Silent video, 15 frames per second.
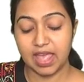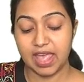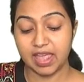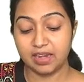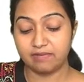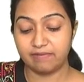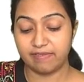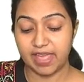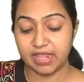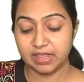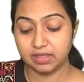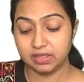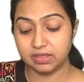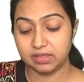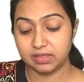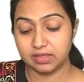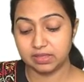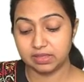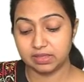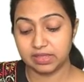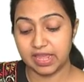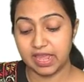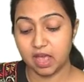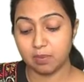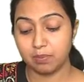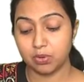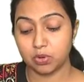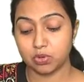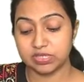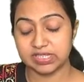And when they are
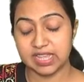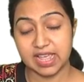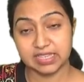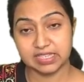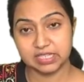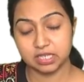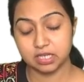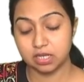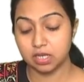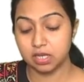processed